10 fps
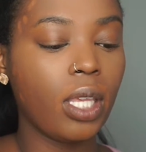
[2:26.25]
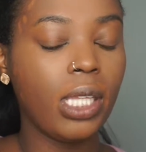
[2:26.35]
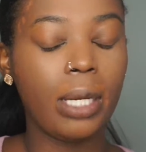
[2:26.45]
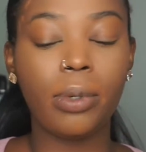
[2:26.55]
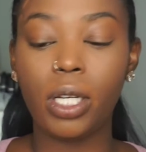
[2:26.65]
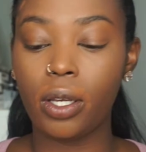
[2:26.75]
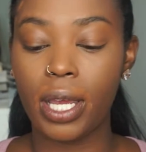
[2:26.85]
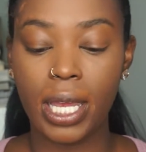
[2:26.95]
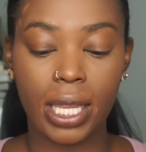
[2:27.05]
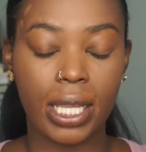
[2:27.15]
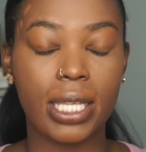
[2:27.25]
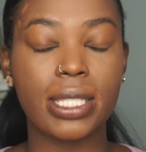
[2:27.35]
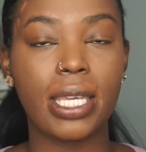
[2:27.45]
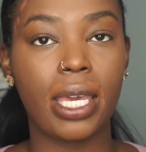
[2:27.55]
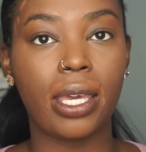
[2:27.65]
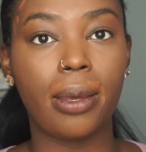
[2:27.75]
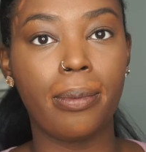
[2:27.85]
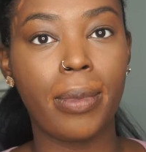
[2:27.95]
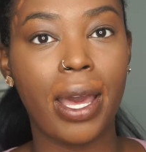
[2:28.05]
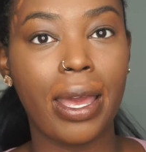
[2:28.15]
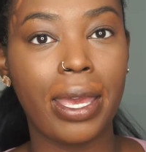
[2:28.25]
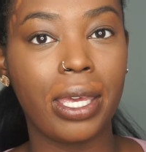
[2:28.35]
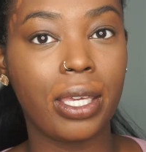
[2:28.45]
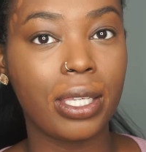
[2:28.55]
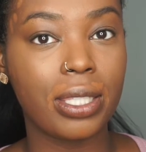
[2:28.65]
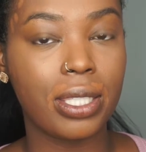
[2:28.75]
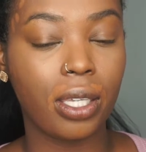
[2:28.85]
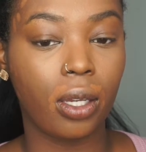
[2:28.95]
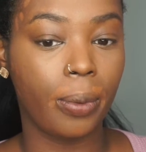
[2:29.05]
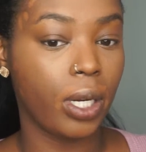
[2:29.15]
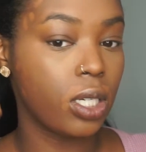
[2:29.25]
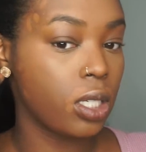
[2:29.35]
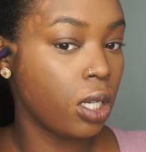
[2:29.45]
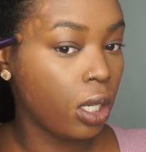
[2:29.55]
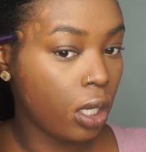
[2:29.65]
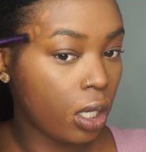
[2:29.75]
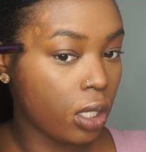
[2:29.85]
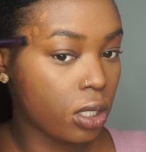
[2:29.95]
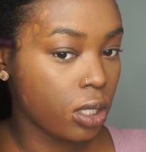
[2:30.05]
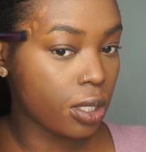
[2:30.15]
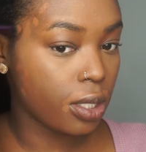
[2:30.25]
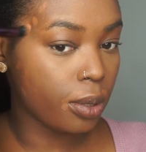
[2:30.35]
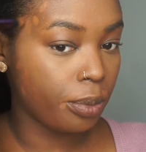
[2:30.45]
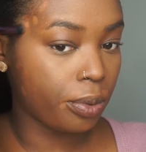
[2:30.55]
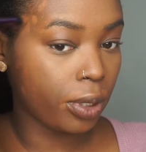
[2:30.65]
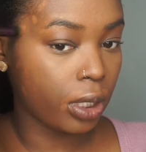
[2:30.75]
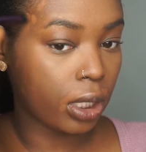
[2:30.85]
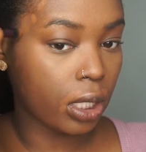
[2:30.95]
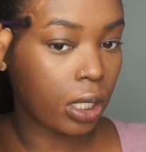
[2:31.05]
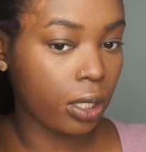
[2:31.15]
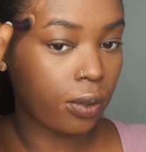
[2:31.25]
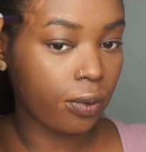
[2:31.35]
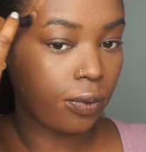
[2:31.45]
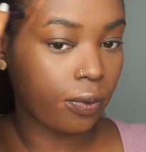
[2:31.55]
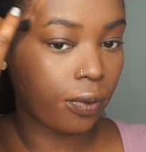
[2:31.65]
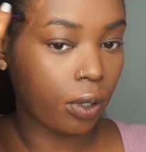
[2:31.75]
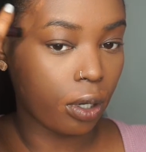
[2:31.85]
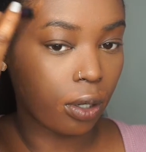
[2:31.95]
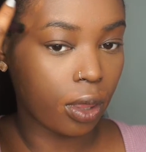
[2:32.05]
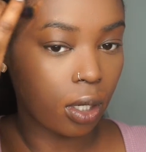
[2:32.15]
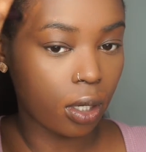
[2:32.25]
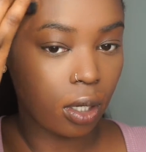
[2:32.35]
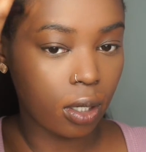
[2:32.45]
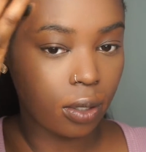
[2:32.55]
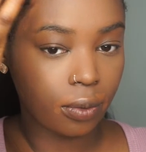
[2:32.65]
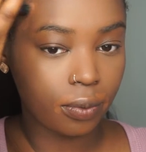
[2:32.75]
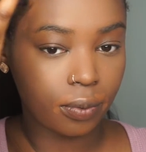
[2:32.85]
And then I'm going to go ahead and take my concealer brush and just blend it in further.